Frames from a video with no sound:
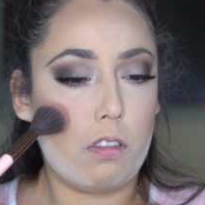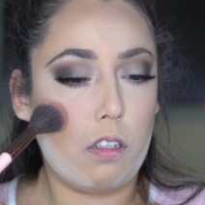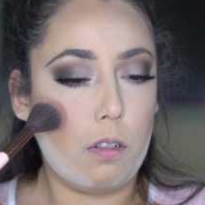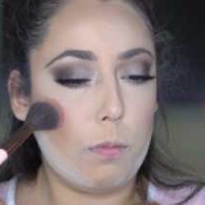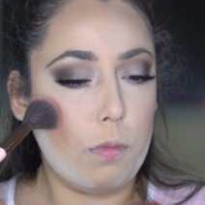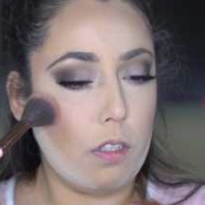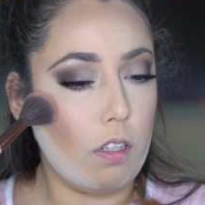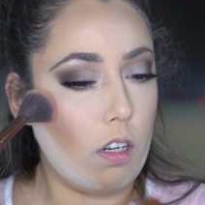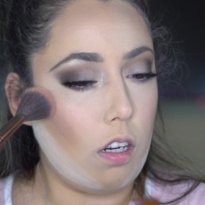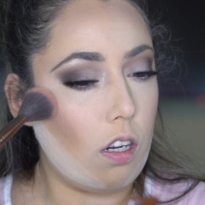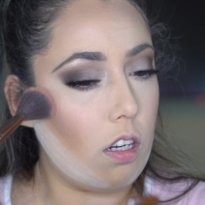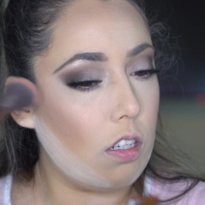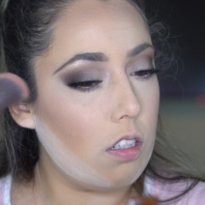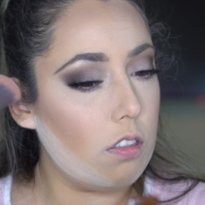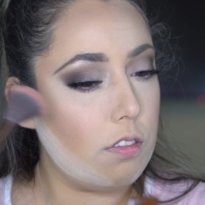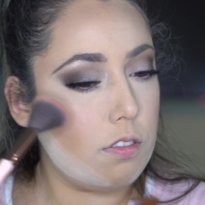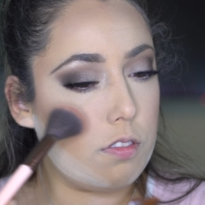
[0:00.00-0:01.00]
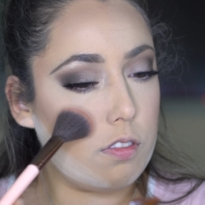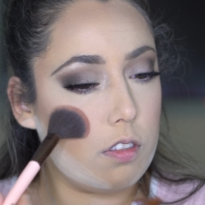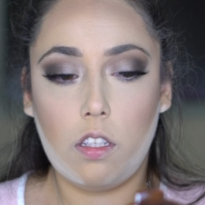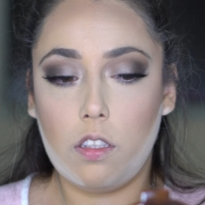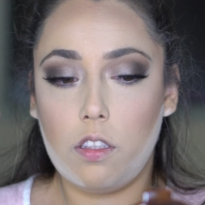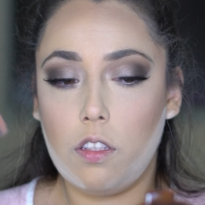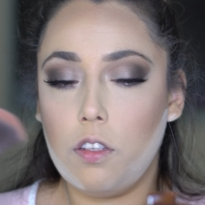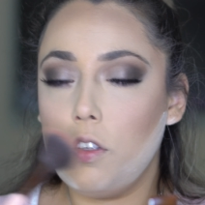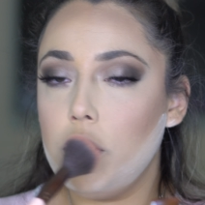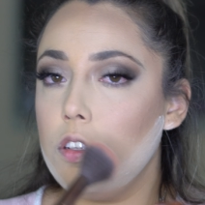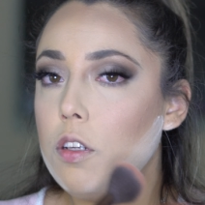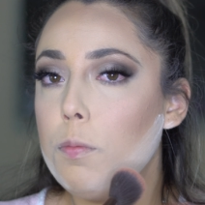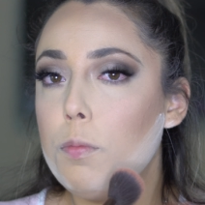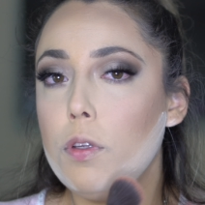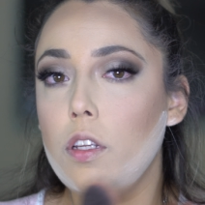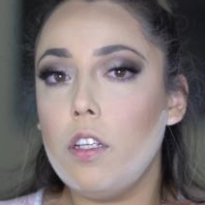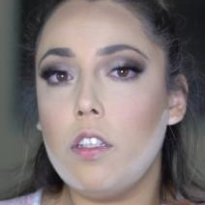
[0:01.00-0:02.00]
coming off. The Huda
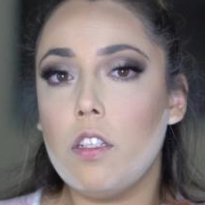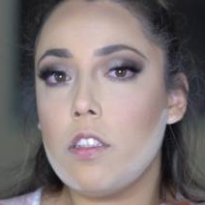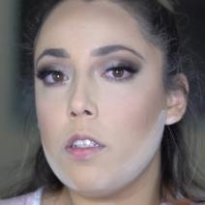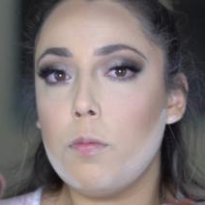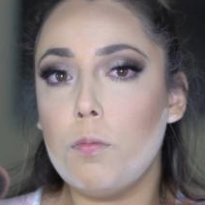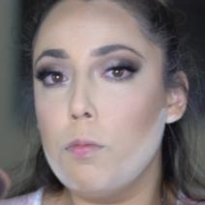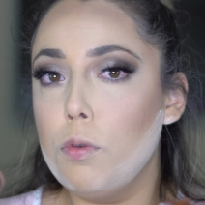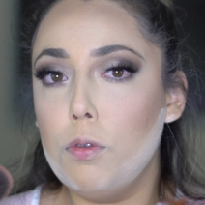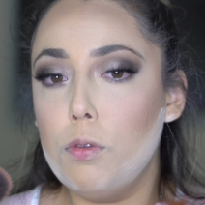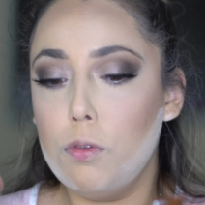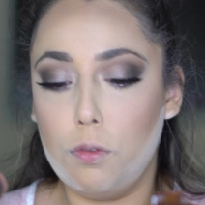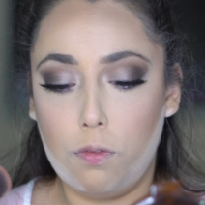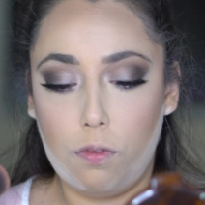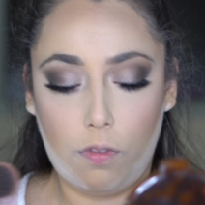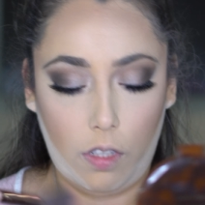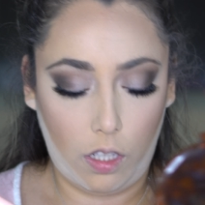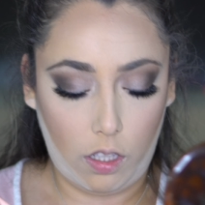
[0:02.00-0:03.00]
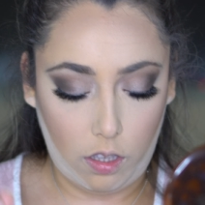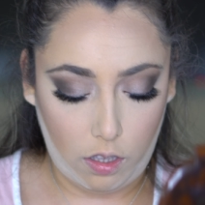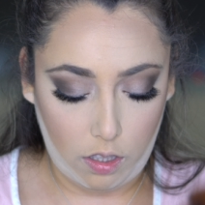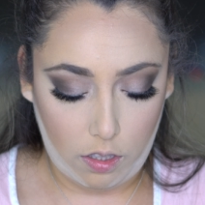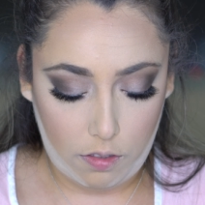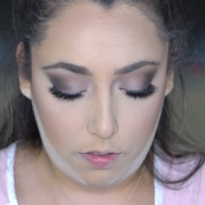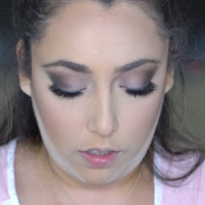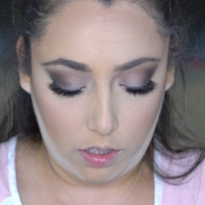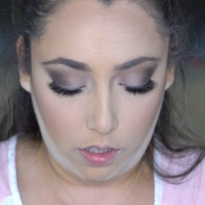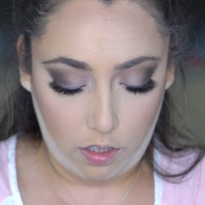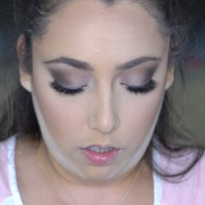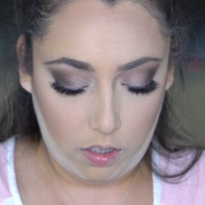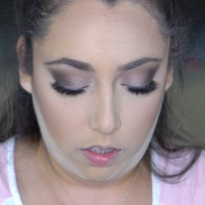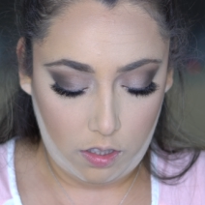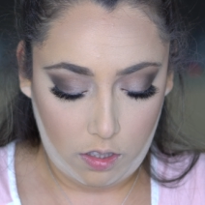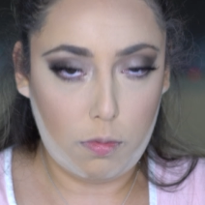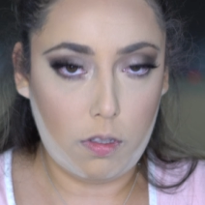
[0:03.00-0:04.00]
Beauty doesn't move. I love it.
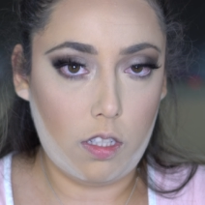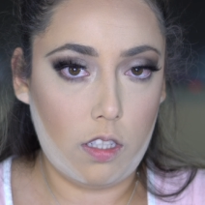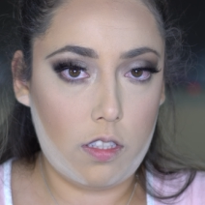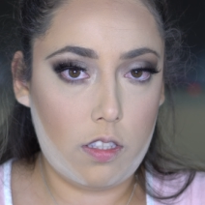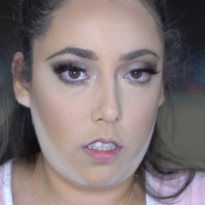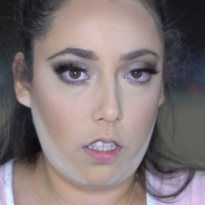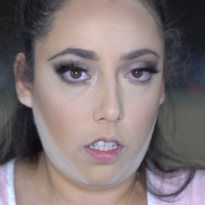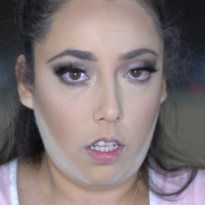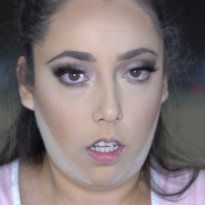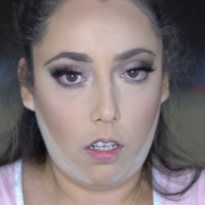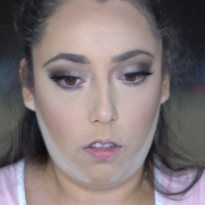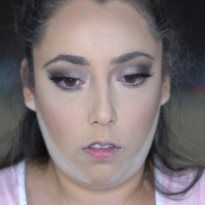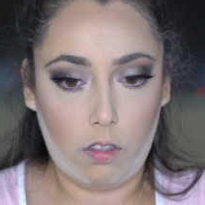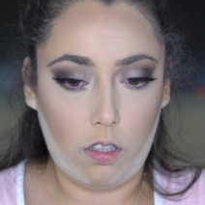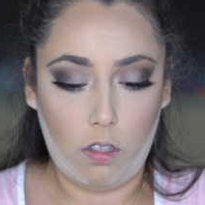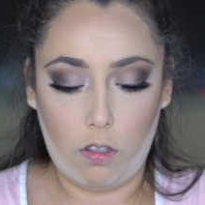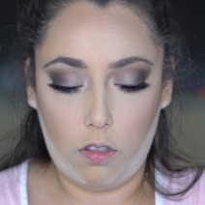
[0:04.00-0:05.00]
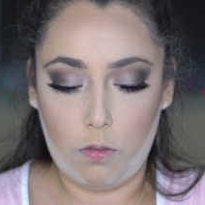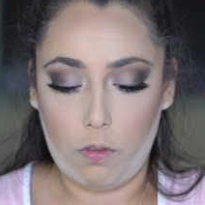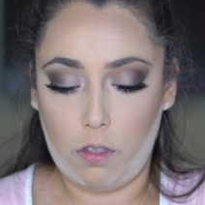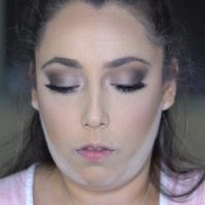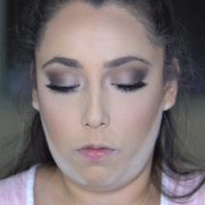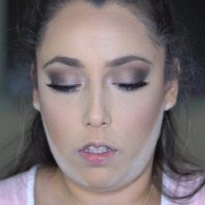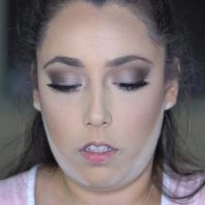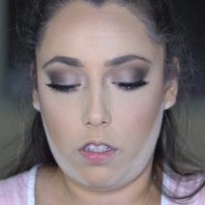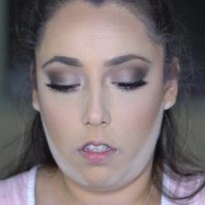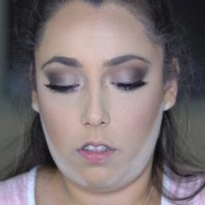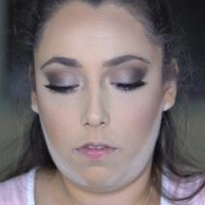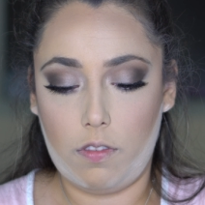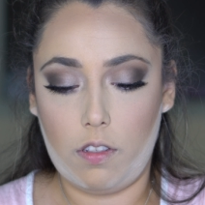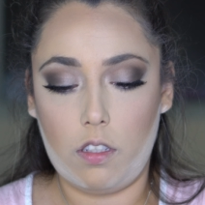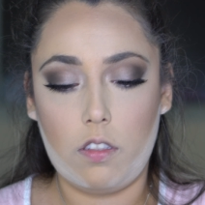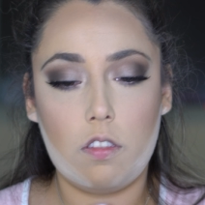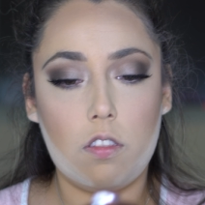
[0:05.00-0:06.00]
But let's see how it goes with the rest of the
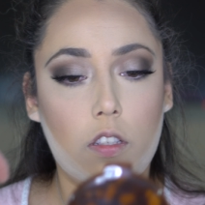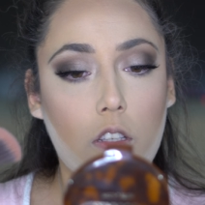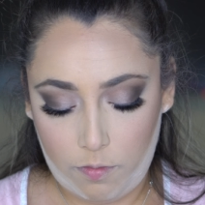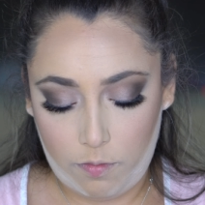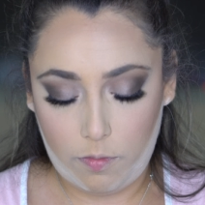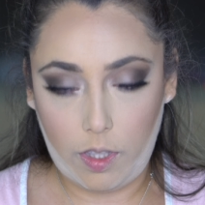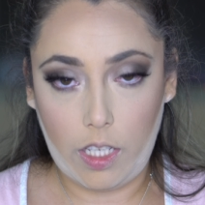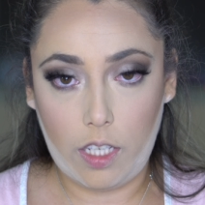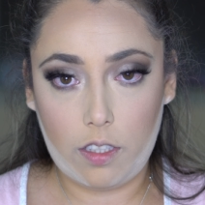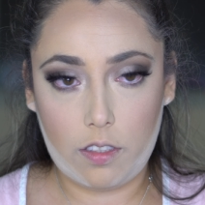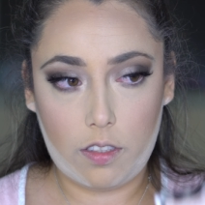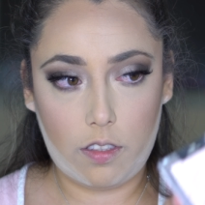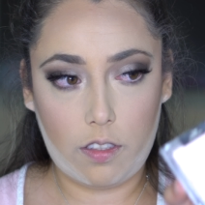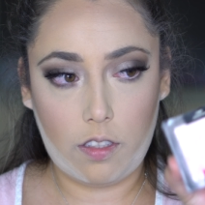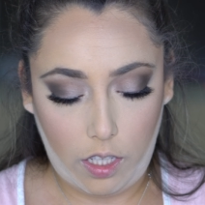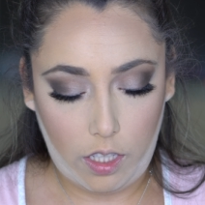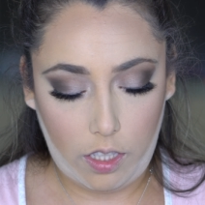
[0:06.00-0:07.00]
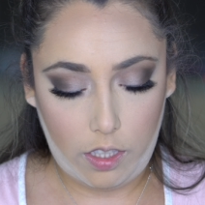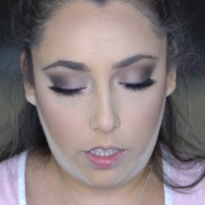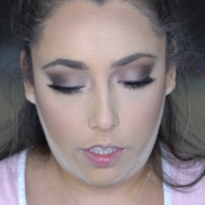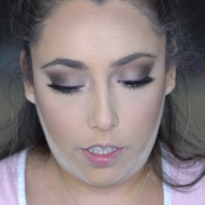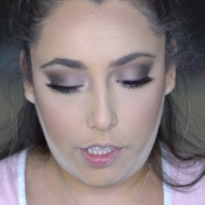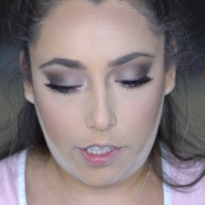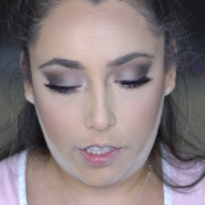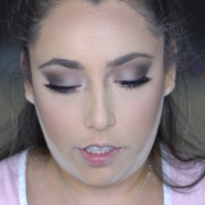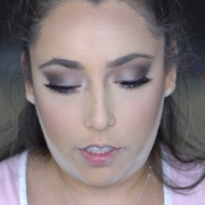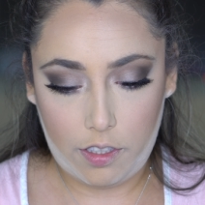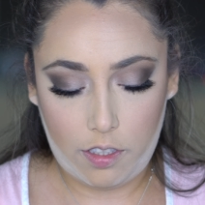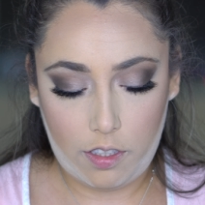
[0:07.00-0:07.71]
face. Next, highlighter.